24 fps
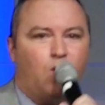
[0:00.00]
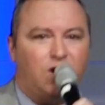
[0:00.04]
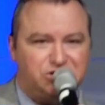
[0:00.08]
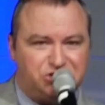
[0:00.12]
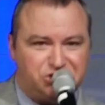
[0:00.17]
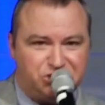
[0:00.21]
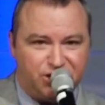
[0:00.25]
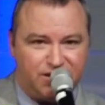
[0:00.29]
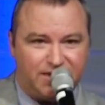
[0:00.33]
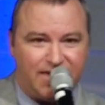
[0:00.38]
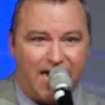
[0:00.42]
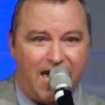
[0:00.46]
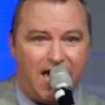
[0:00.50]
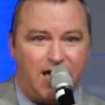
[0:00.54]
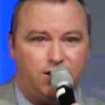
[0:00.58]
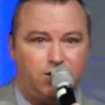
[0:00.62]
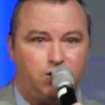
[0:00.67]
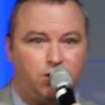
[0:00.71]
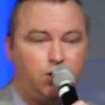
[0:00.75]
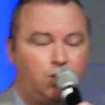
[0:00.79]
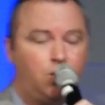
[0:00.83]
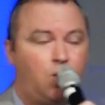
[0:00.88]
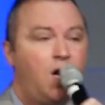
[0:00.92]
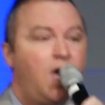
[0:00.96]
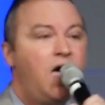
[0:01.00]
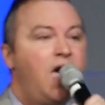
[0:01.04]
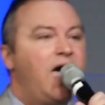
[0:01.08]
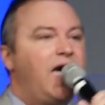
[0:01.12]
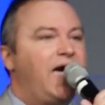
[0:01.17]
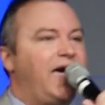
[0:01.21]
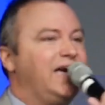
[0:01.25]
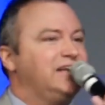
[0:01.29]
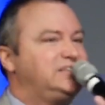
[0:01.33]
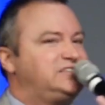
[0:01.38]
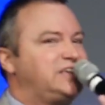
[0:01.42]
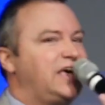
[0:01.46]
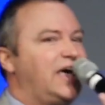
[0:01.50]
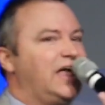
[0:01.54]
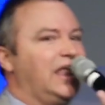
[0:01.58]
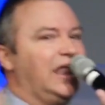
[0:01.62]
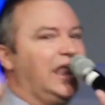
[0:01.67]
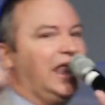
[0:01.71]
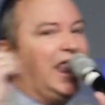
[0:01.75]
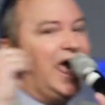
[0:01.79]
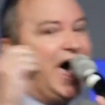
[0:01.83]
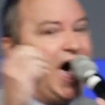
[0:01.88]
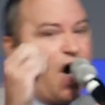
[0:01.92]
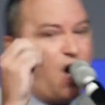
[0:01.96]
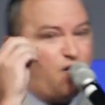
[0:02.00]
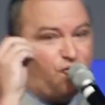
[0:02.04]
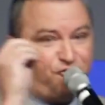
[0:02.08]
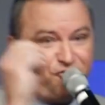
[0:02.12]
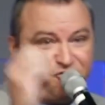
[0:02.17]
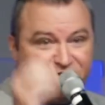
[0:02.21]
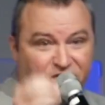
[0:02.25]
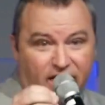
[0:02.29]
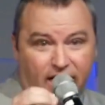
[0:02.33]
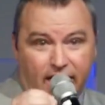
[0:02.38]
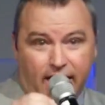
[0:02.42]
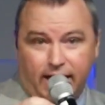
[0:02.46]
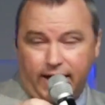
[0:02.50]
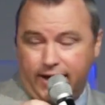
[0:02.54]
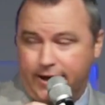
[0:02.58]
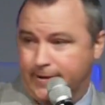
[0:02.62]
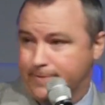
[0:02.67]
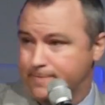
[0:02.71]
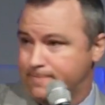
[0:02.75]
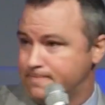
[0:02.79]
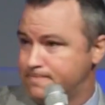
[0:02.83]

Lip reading: what you can't do. It's a love thing.